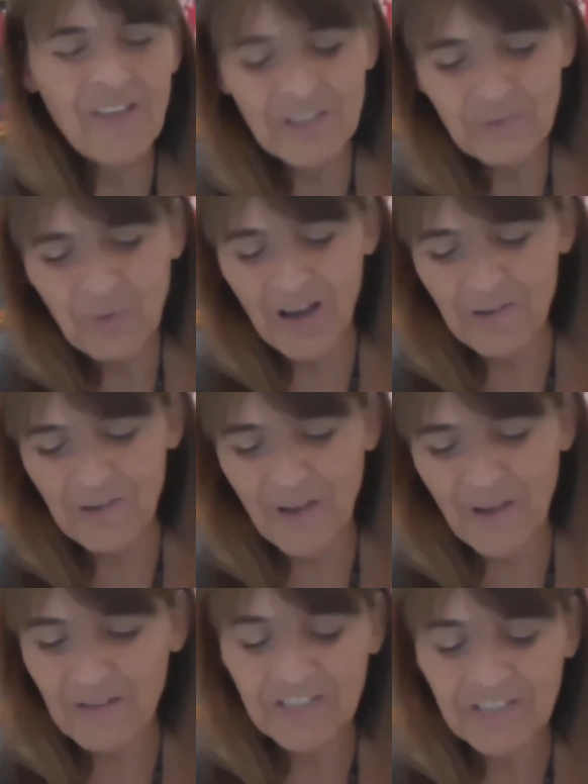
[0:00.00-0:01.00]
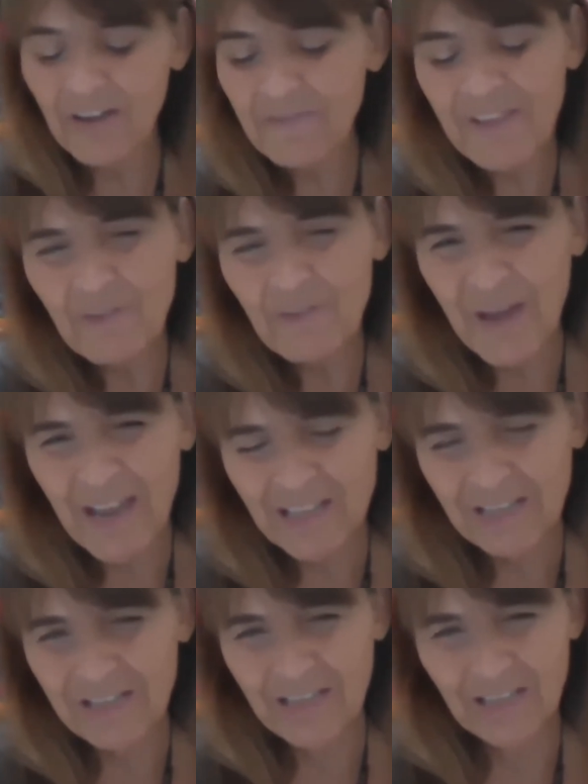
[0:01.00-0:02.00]
that's what I see. I've never met
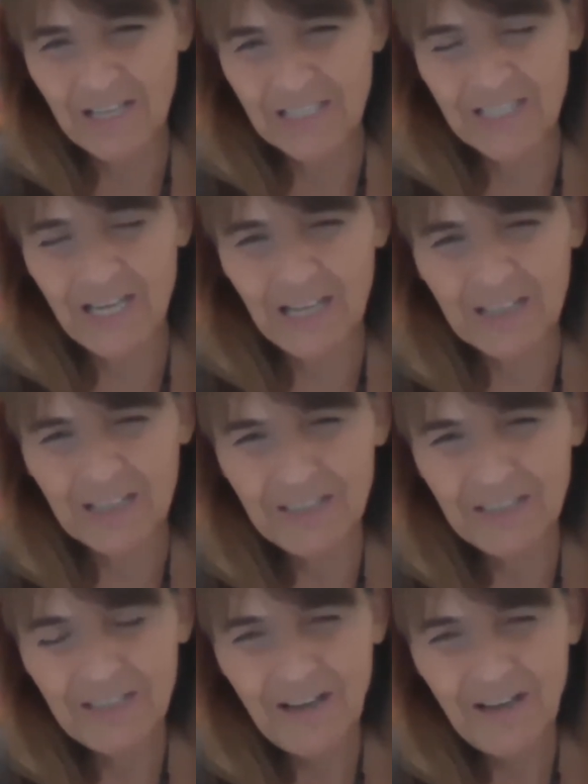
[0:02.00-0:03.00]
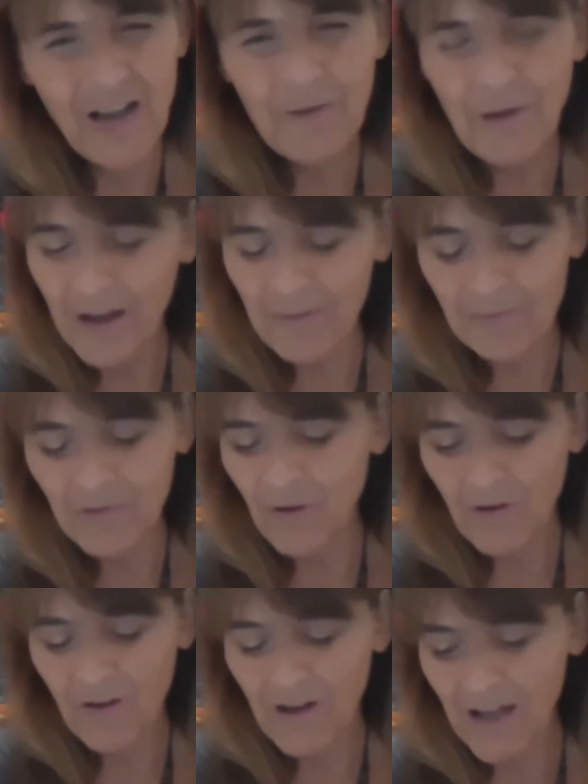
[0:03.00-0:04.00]
anything like that. I, I'm
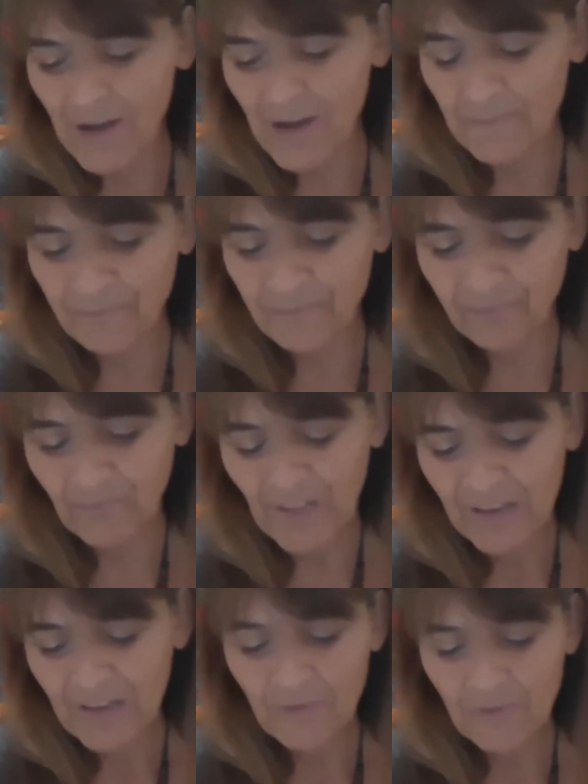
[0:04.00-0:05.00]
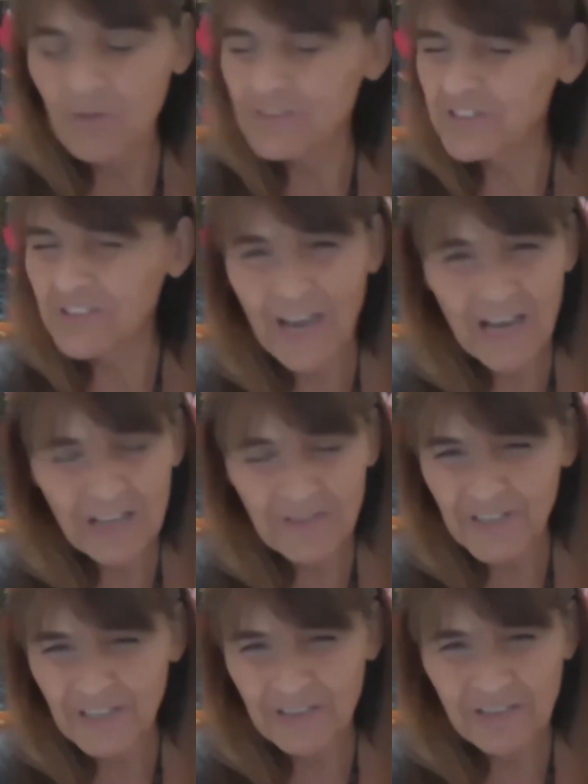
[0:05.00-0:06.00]
not, um, I'm not scared of
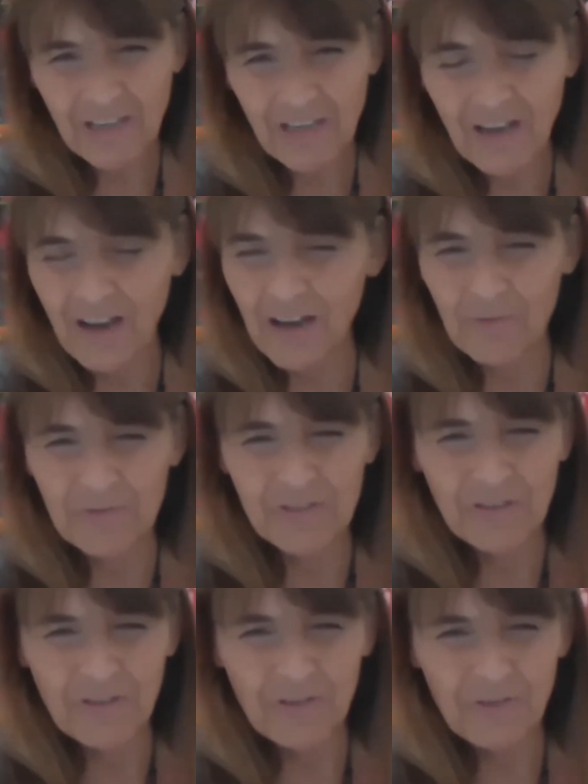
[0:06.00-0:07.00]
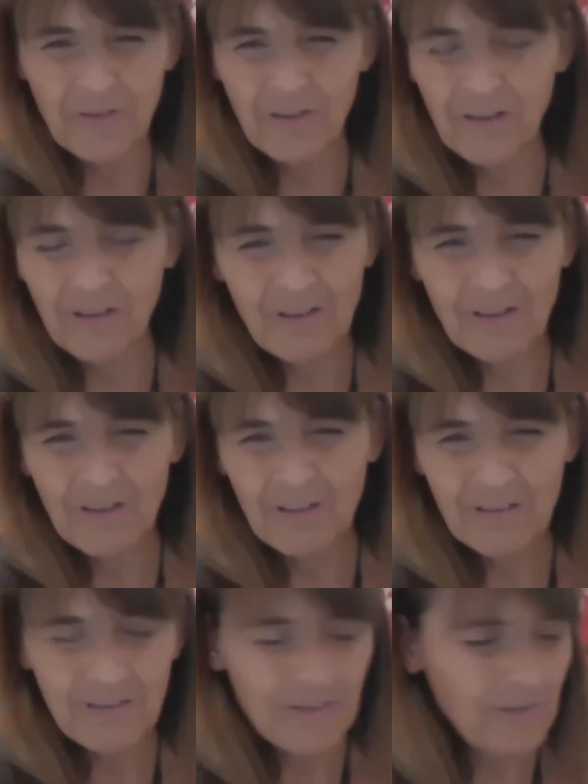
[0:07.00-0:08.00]
anything. I will do
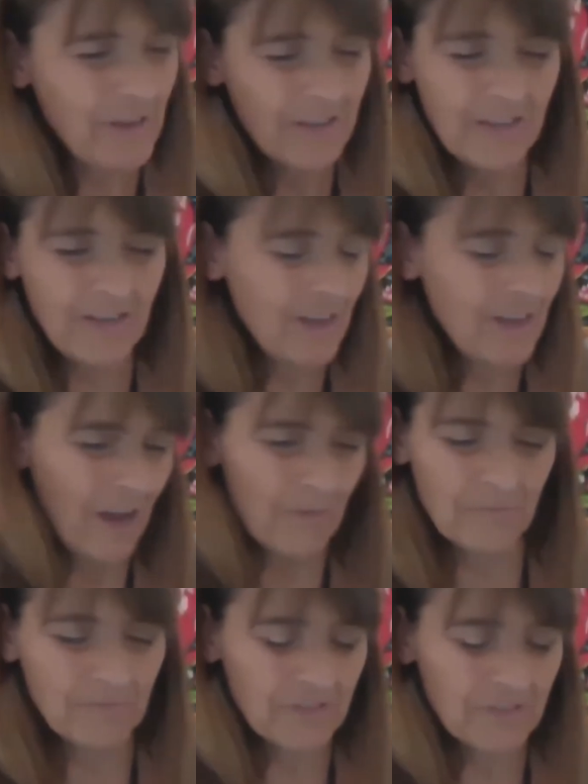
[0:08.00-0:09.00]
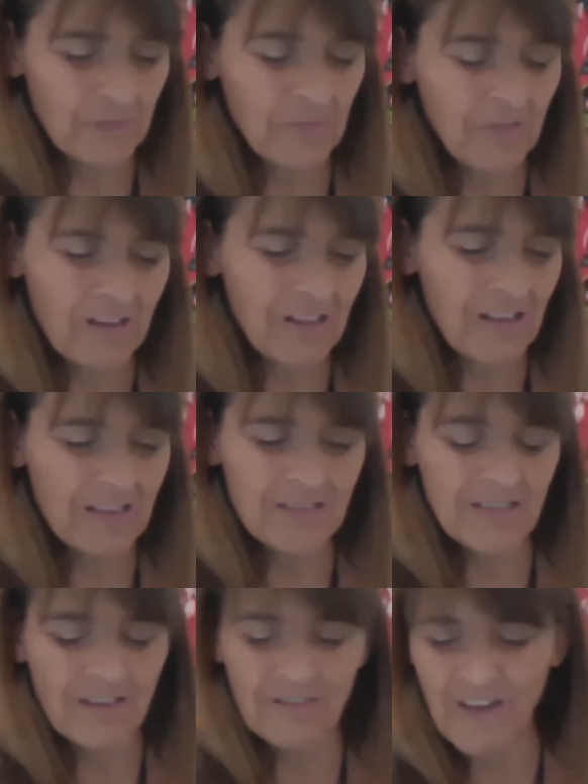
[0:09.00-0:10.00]
um spirit
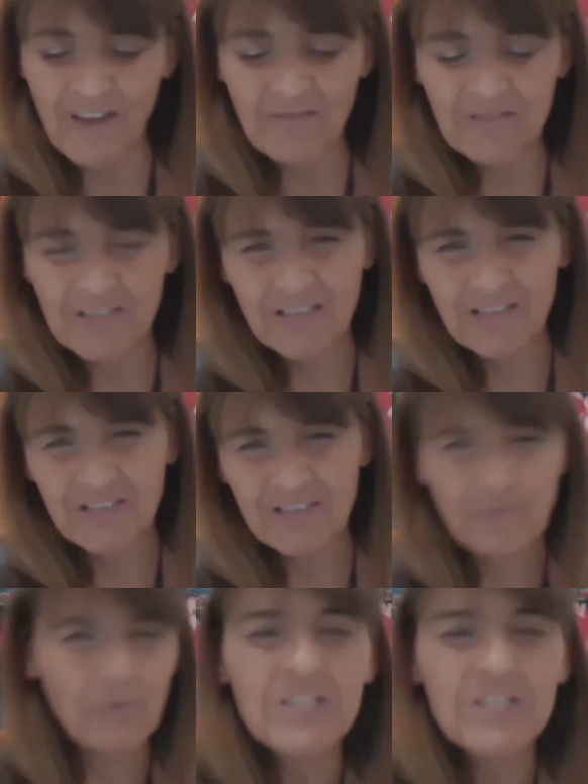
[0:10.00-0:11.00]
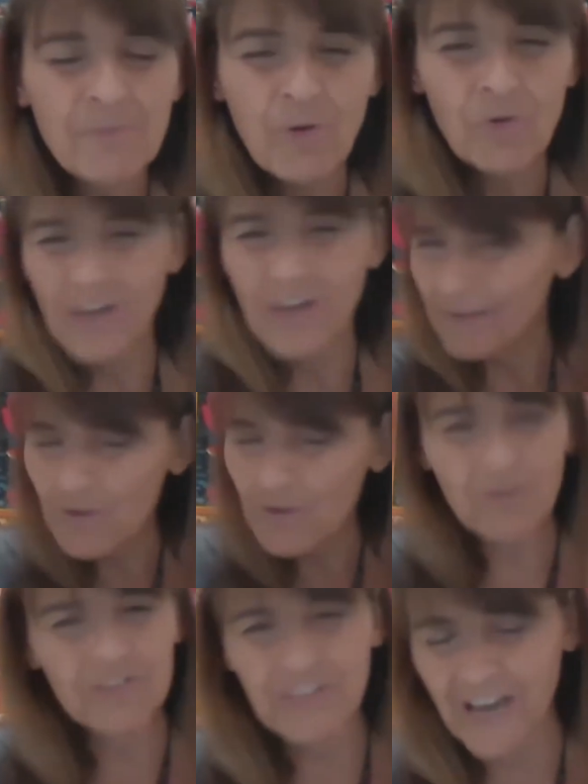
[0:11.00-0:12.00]
cleansing of houses, Ouija board. I'm
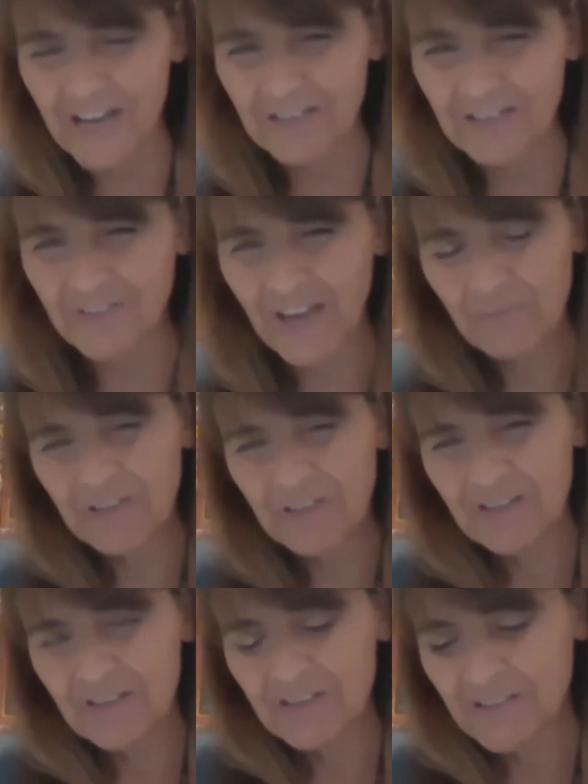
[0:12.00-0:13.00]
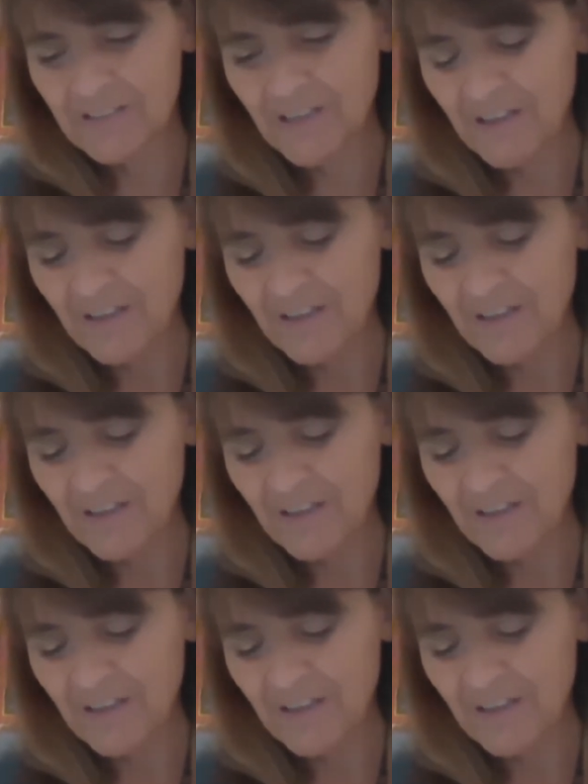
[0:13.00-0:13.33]
not scared of that, because